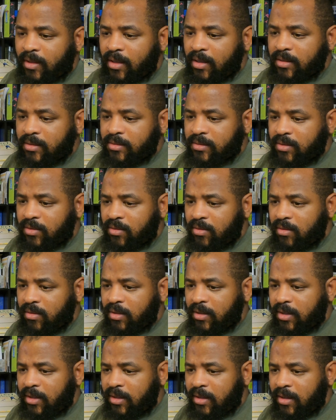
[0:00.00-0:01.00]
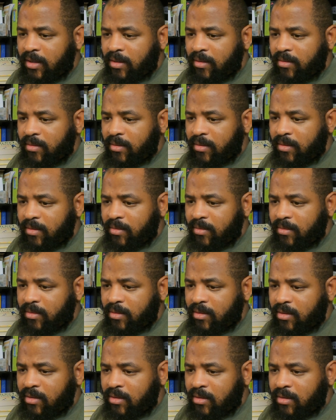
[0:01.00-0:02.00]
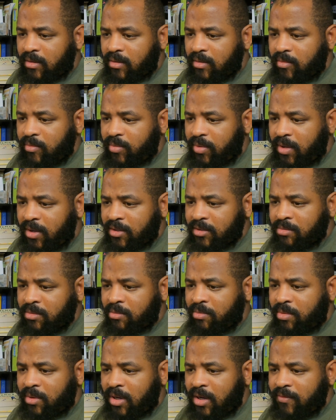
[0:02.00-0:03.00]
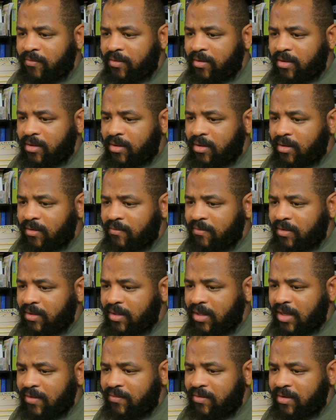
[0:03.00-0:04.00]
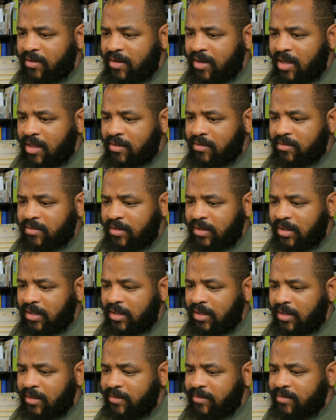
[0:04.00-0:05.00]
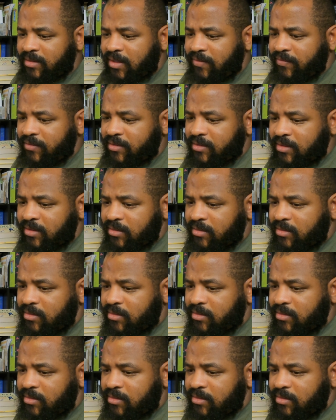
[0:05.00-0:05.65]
So looking at possible profit of $11.07.